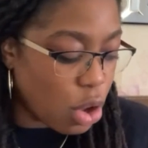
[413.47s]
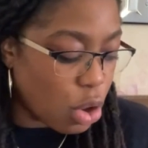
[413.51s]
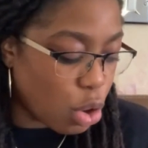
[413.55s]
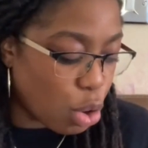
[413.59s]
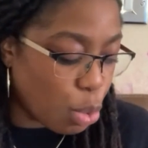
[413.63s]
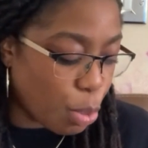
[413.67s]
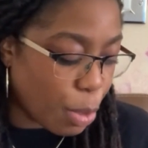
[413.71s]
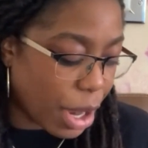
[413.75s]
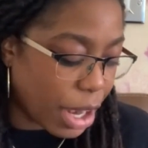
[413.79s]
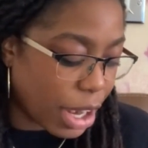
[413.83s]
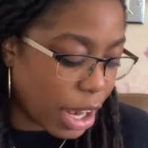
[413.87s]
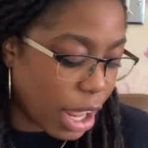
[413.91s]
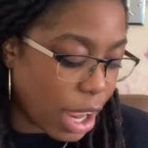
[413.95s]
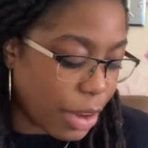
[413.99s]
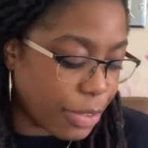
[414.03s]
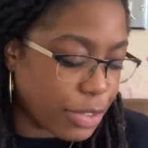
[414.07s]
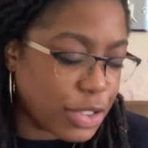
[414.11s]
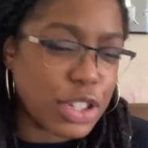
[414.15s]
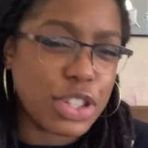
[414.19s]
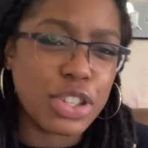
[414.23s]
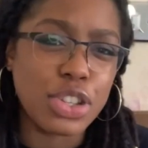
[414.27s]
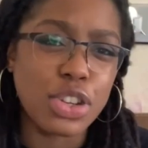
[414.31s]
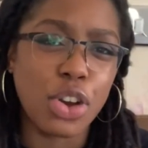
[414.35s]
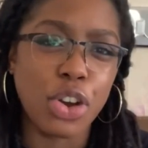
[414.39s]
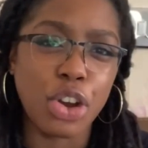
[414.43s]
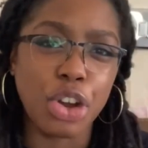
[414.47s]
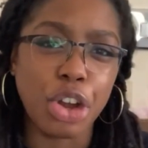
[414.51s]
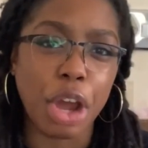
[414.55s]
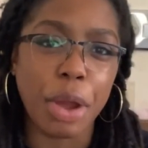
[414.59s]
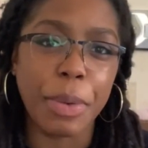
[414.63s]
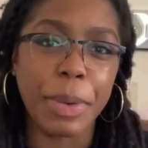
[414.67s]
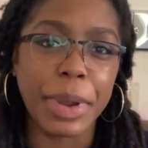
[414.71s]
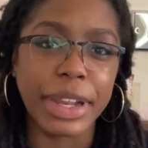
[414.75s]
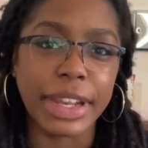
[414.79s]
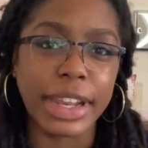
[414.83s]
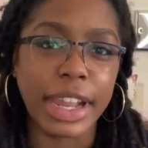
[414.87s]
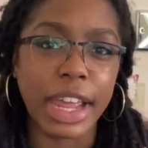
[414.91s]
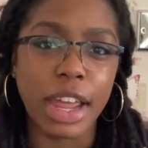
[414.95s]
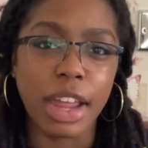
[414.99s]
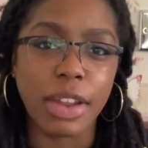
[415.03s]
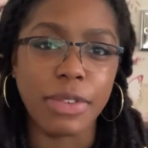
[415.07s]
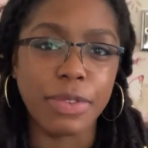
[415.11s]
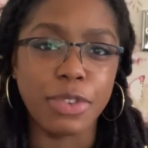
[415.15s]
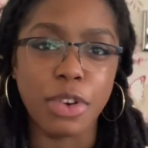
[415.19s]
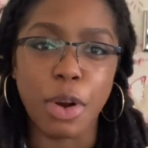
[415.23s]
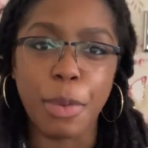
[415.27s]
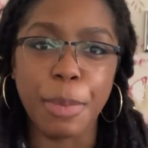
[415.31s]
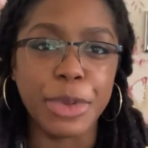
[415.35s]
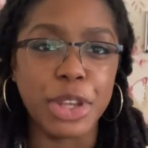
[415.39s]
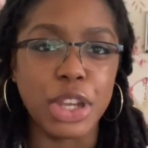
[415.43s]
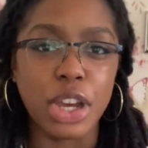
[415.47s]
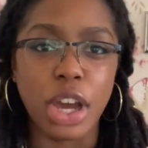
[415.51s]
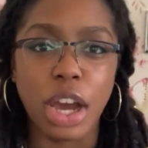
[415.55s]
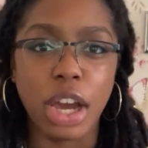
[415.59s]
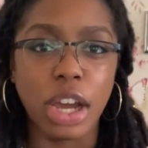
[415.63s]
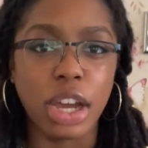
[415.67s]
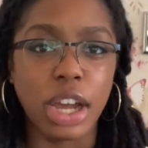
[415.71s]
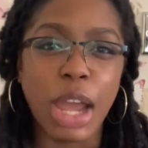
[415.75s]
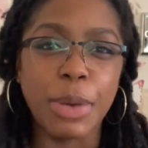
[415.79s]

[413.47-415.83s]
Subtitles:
All my life, just not going there from young.